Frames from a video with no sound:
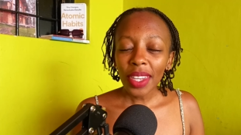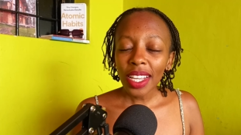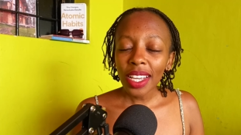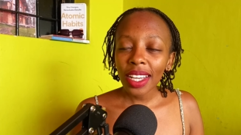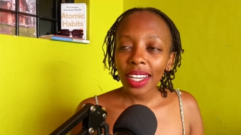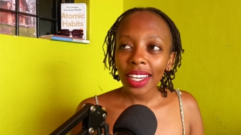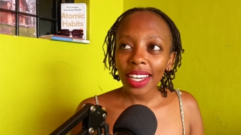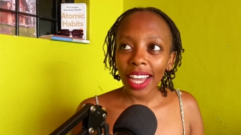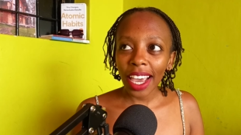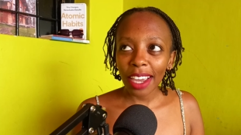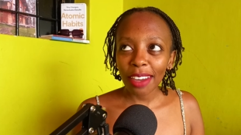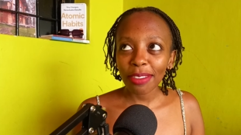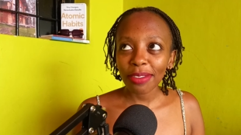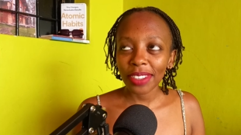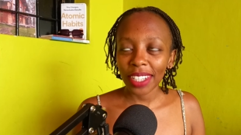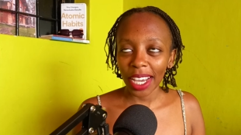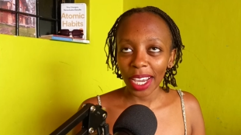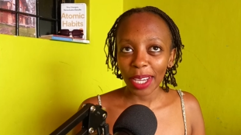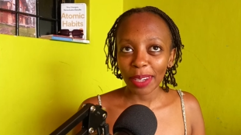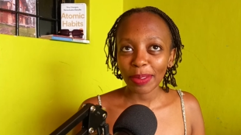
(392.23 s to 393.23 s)

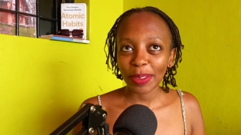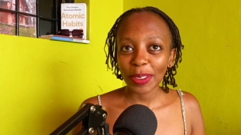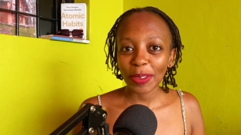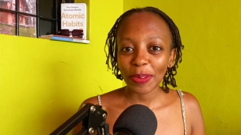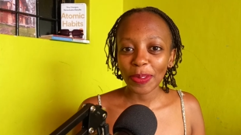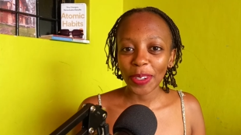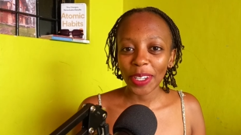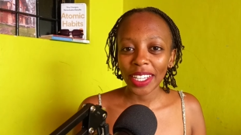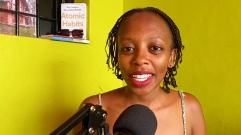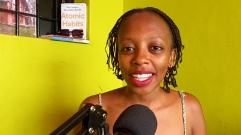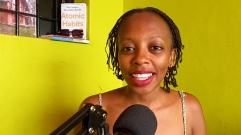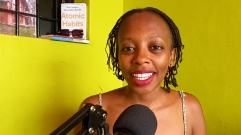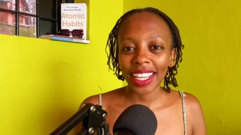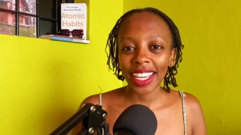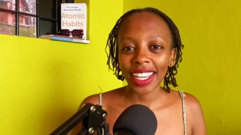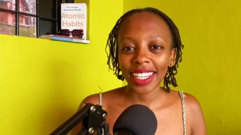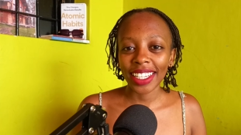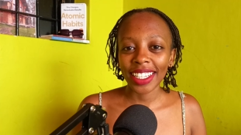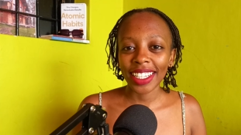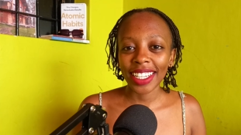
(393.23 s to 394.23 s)
lifetimes more than they
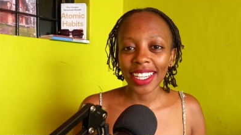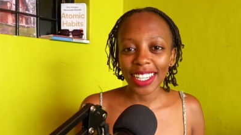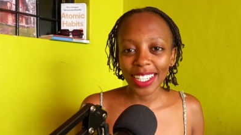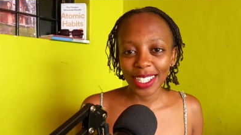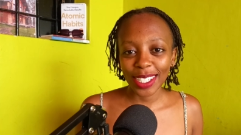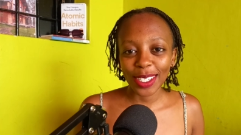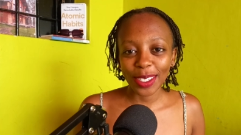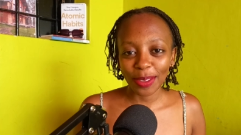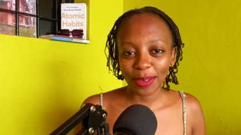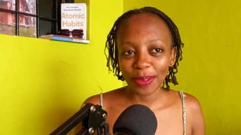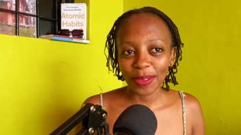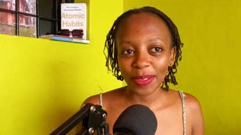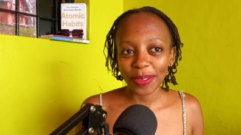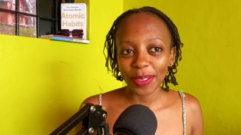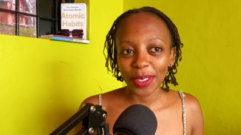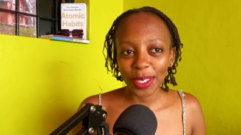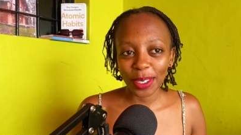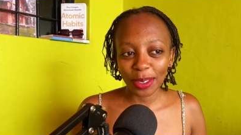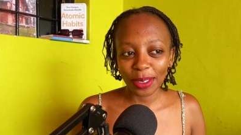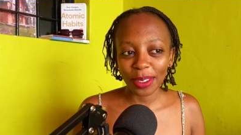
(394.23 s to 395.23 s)
need to,
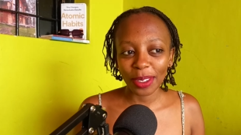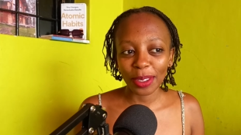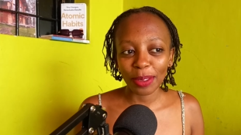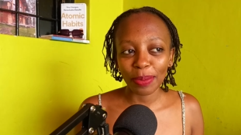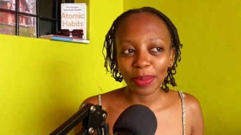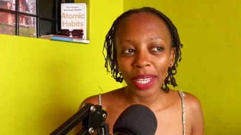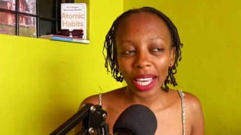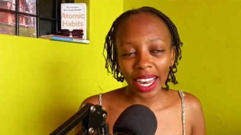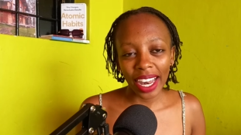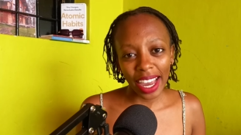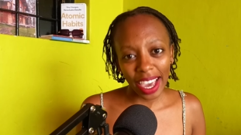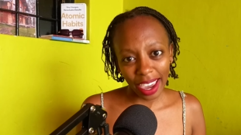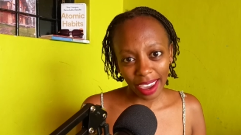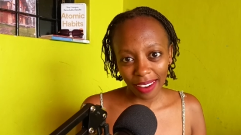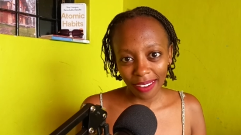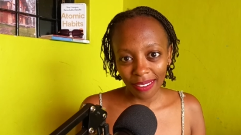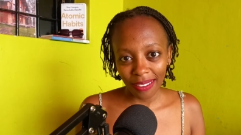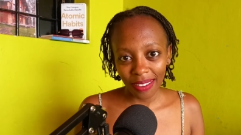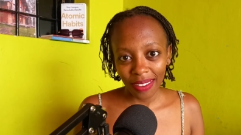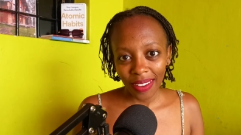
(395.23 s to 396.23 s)
to, to be
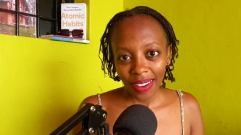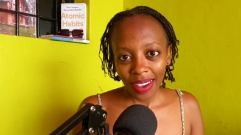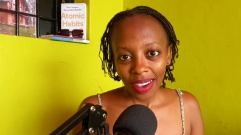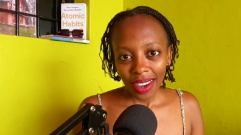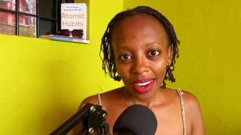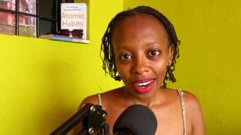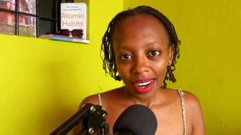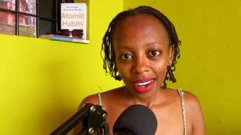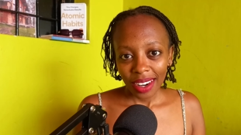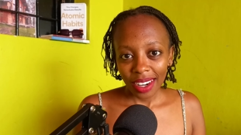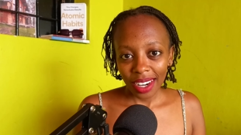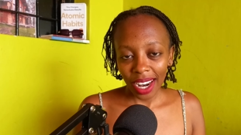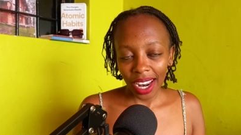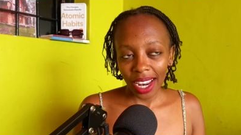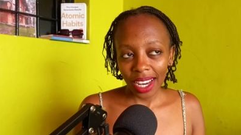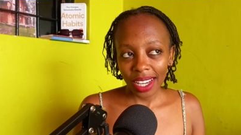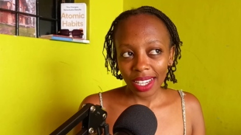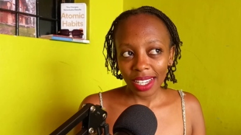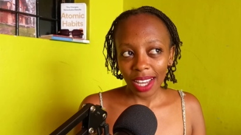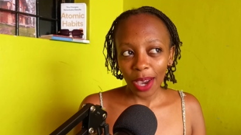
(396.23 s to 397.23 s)
alive,
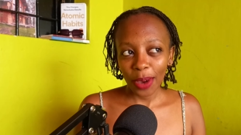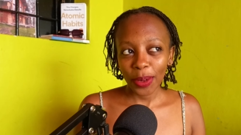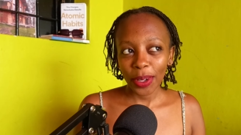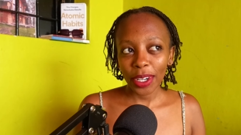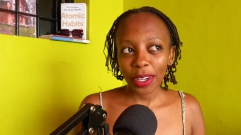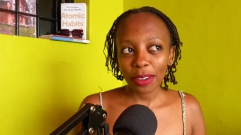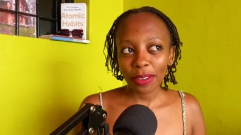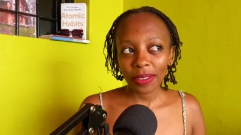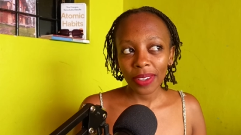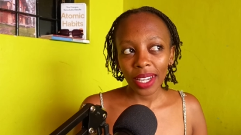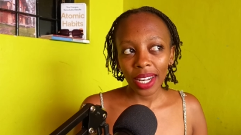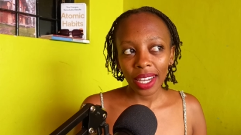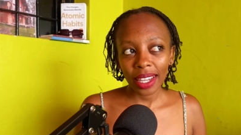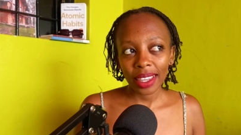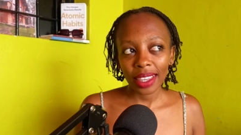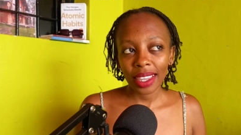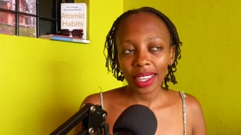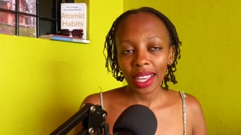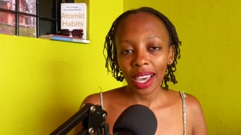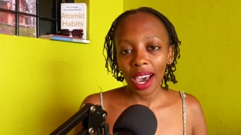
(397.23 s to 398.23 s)
right? I want to feel
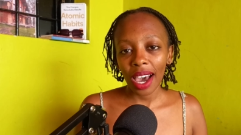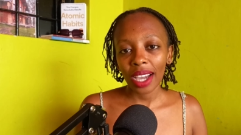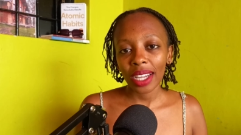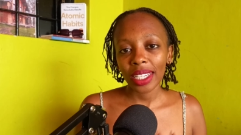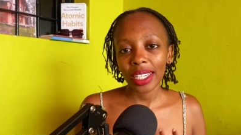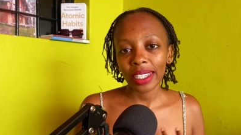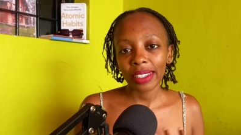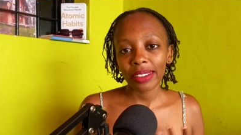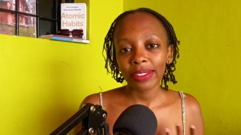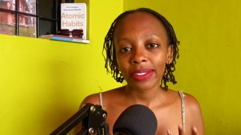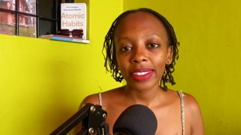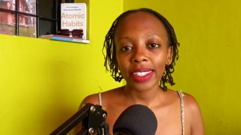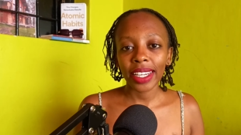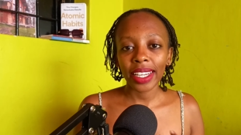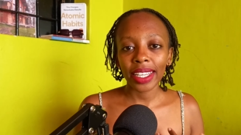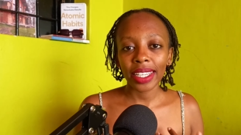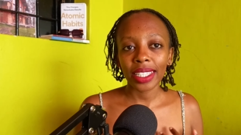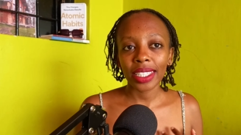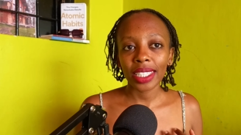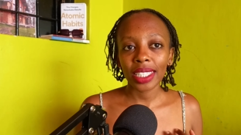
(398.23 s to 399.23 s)
the ugly
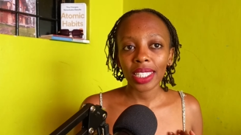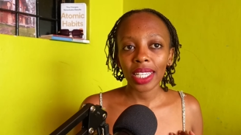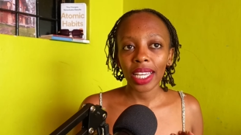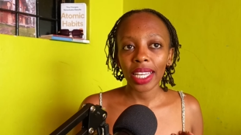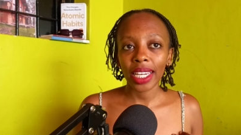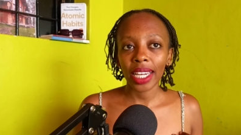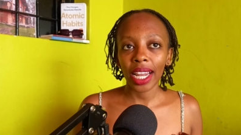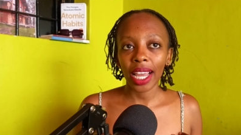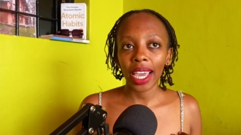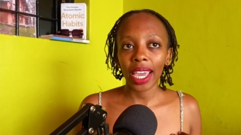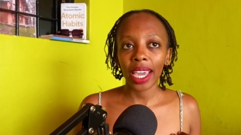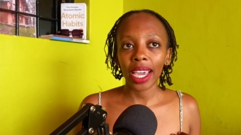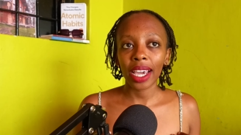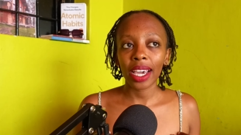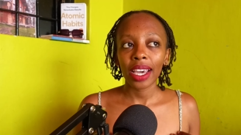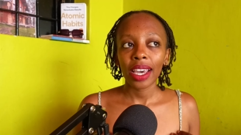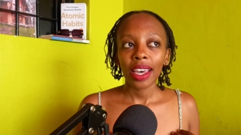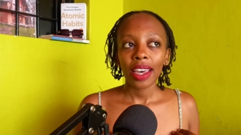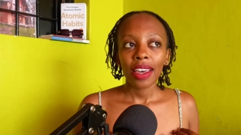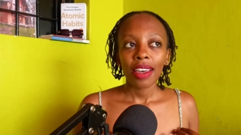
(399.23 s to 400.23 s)
feelings and like
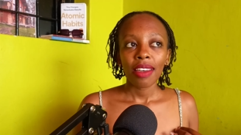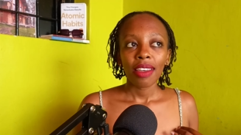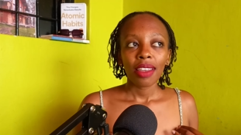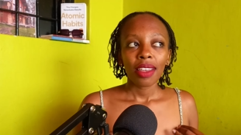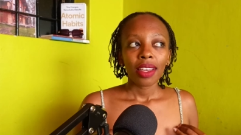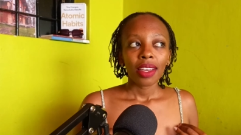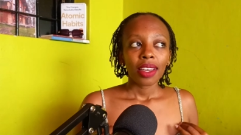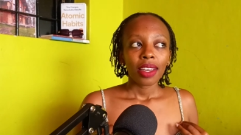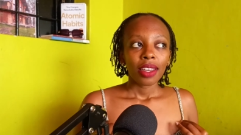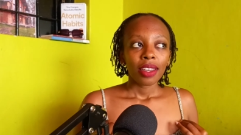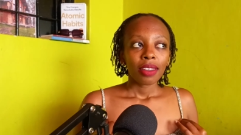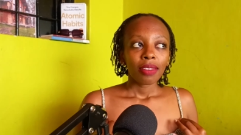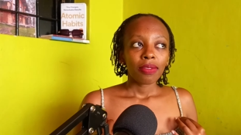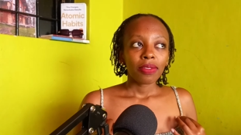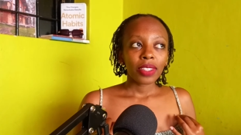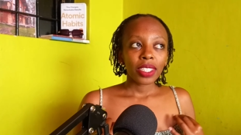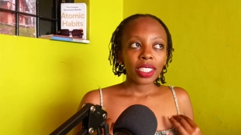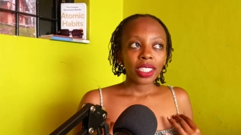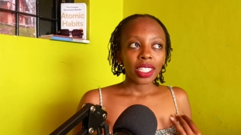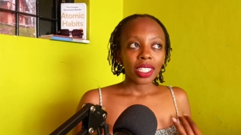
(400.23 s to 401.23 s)

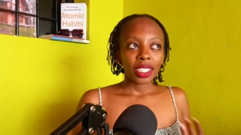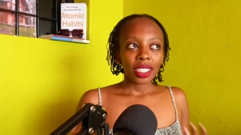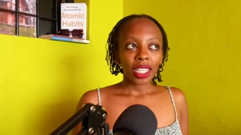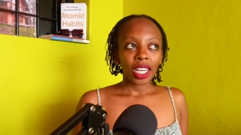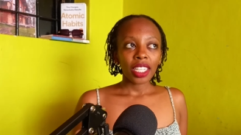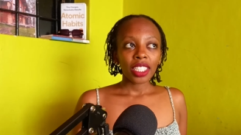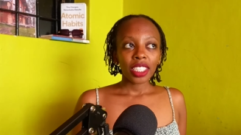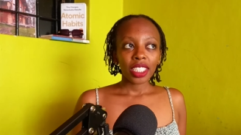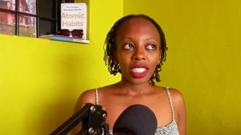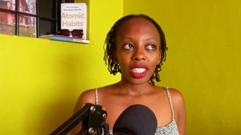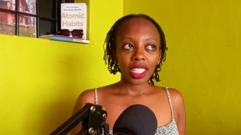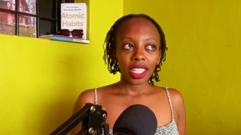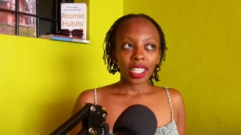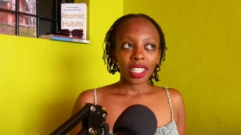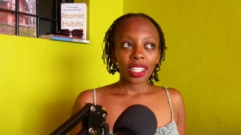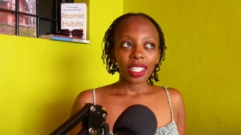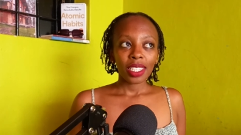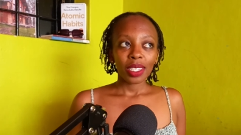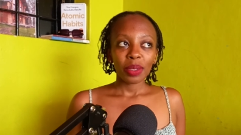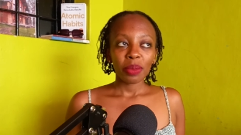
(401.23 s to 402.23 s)
feel the sad
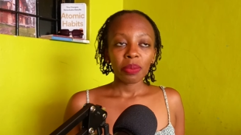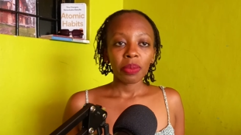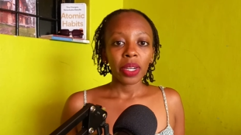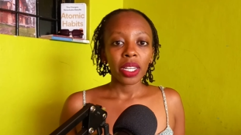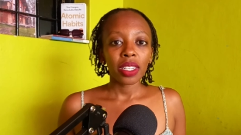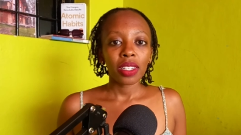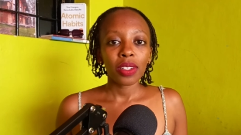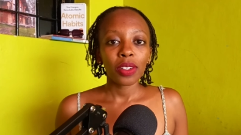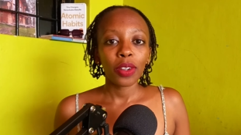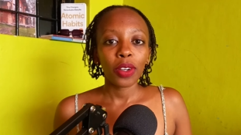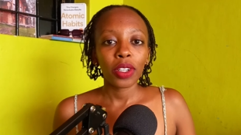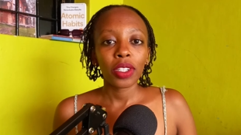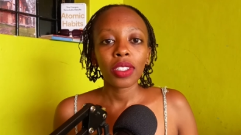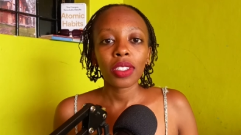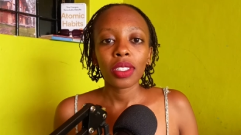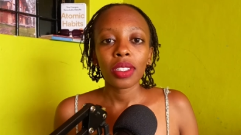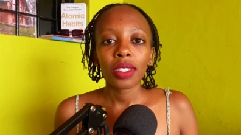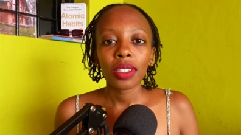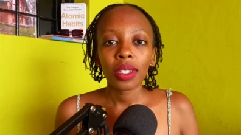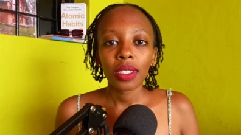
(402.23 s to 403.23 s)
shit, but not
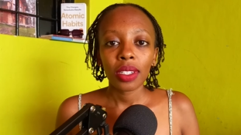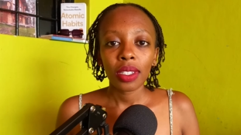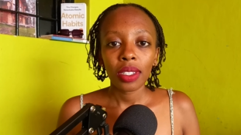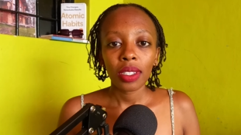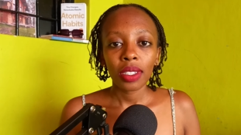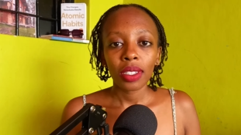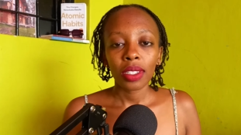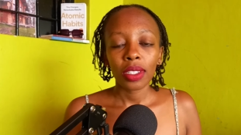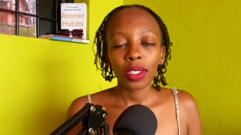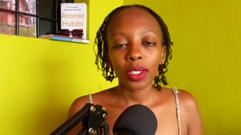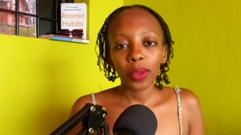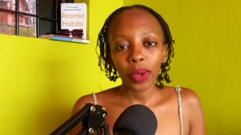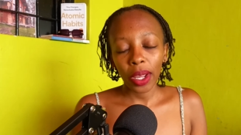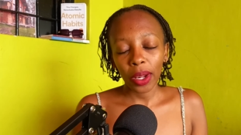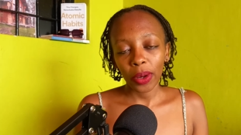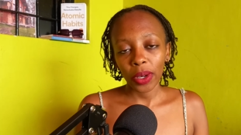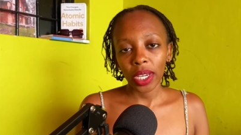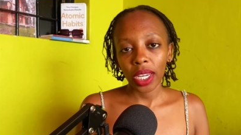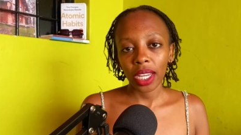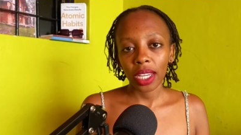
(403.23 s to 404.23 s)
dwell
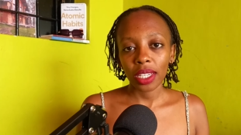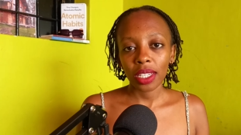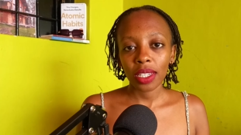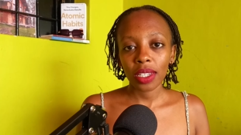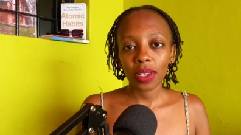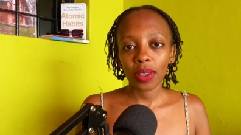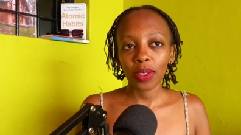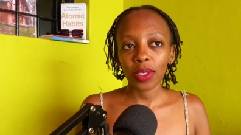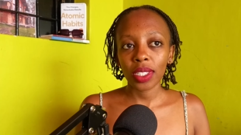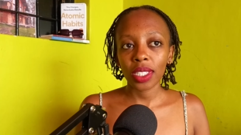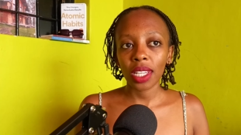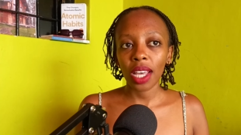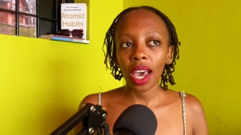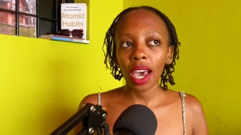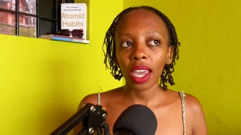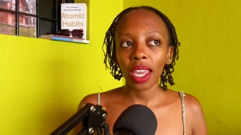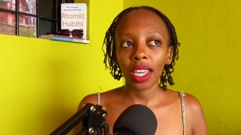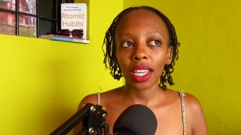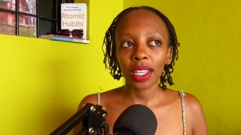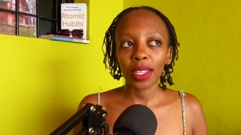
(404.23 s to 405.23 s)
on it, because
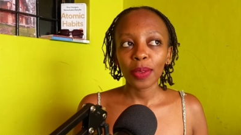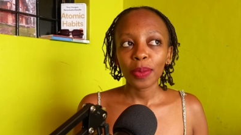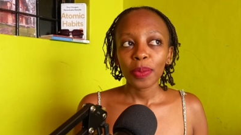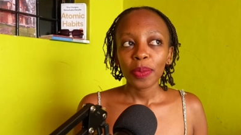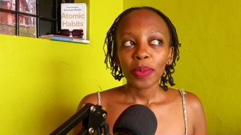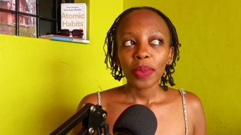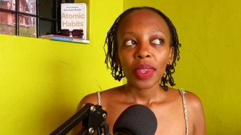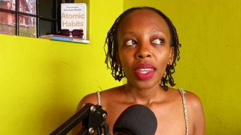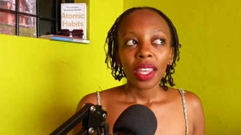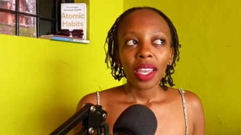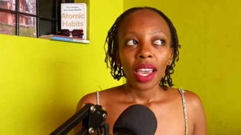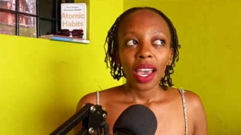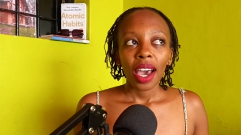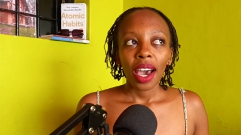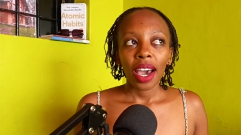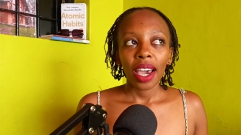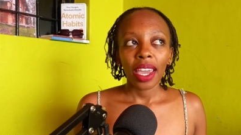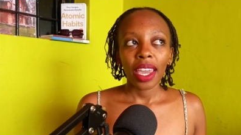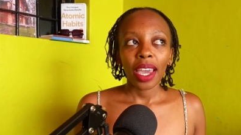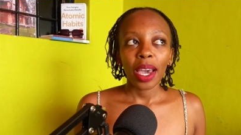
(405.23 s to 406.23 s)
I,
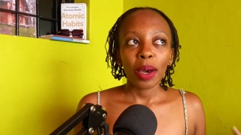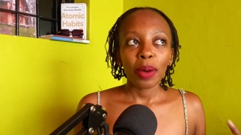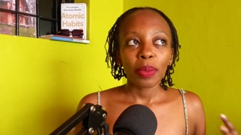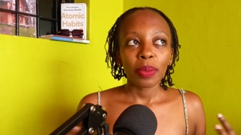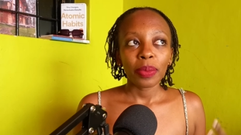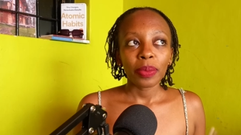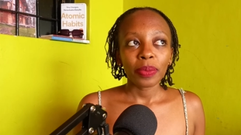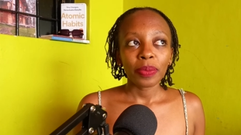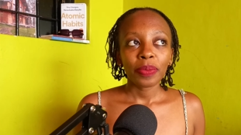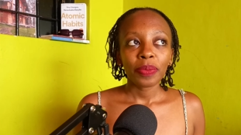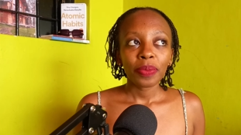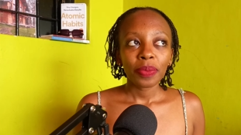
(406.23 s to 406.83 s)
I am,